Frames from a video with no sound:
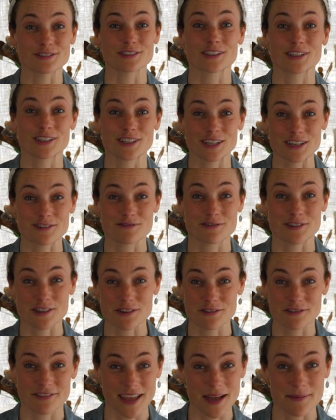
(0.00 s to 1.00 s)
for cooking for
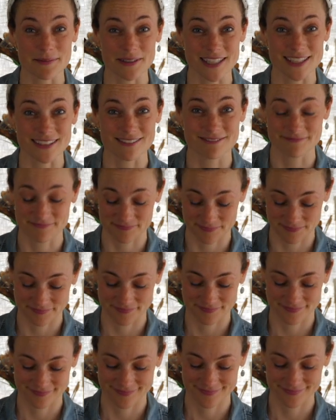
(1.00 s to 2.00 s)
your family.
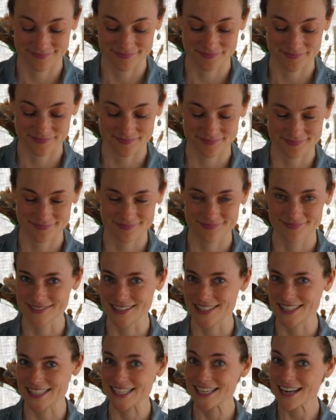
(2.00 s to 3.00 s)

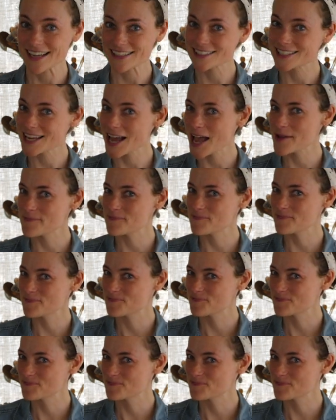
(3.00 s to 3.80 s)
See you next time.